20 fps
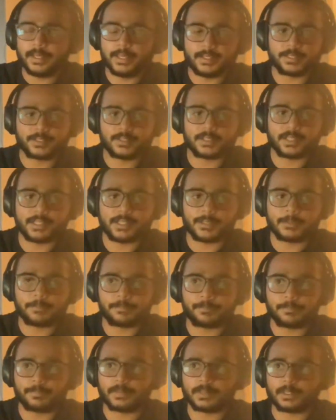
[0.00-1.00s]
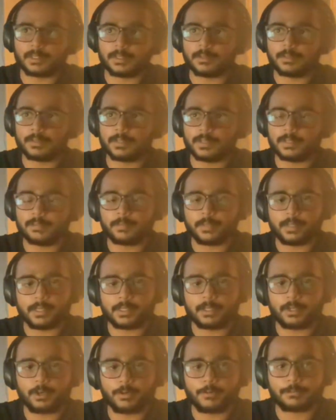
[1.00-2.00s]
History
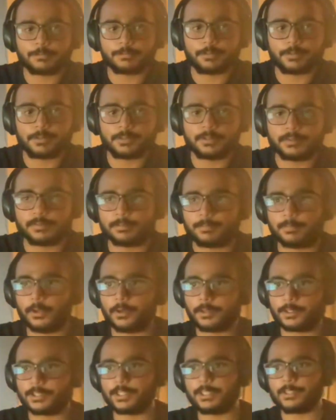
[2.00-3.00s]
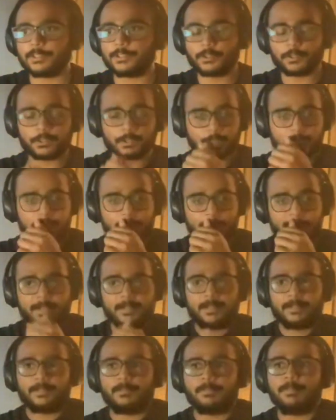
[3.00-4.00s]
of blockchain. So
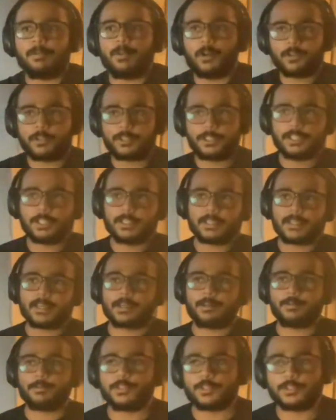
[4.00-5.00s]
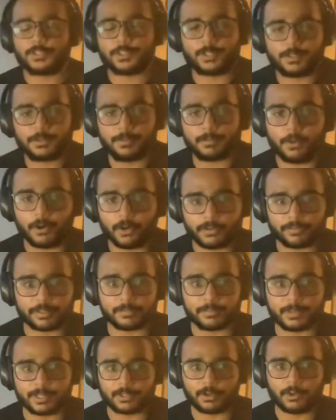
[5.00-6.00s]
blockchain tech was born
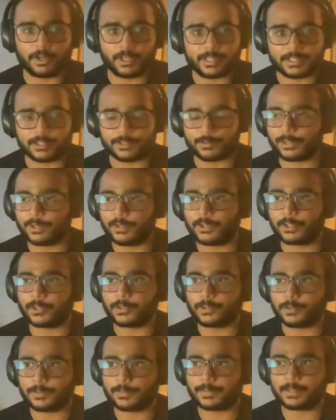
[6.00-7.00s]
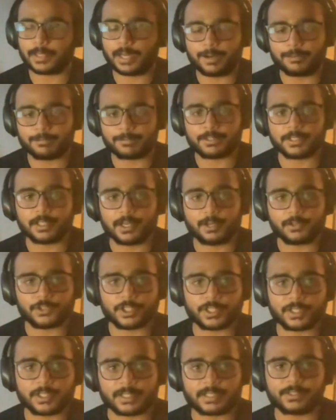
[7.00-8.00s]
with Bitcoin, as we all know. After the
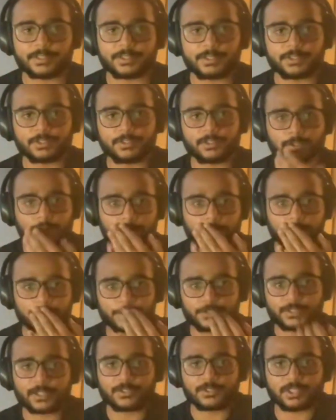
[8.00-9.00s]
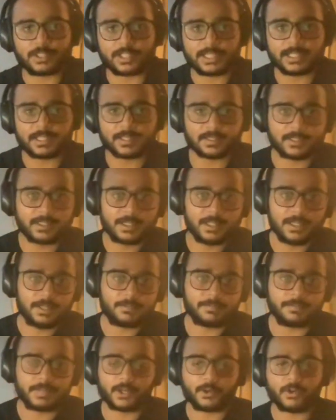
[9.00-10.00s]
housing crisis of 2008,
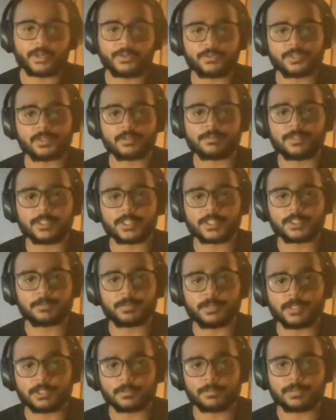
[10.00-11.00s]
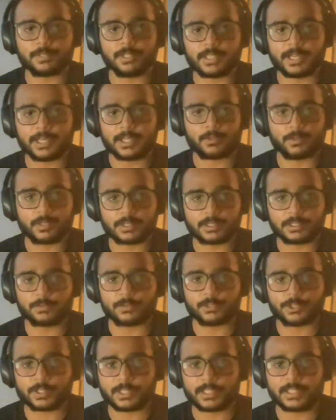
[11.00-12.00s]
Bitcoin was the first peer-to-peer network
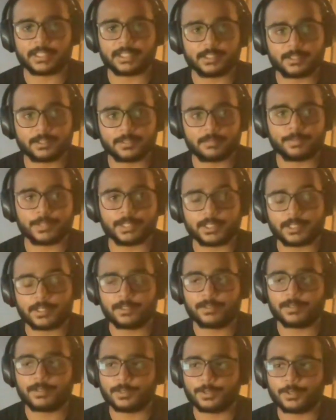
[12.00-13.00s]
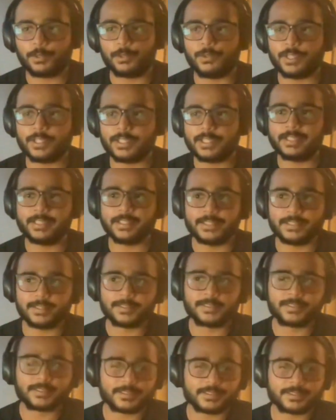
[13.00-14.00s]
that was created. But who really
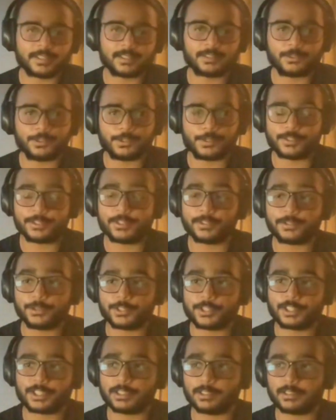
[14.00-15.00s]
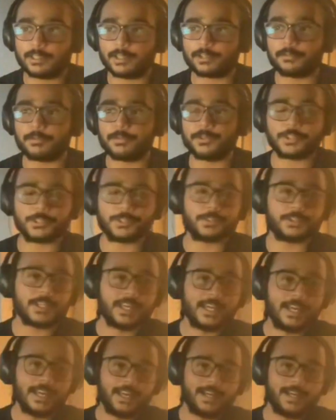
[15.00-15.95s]
is Satoshi Nakamoto?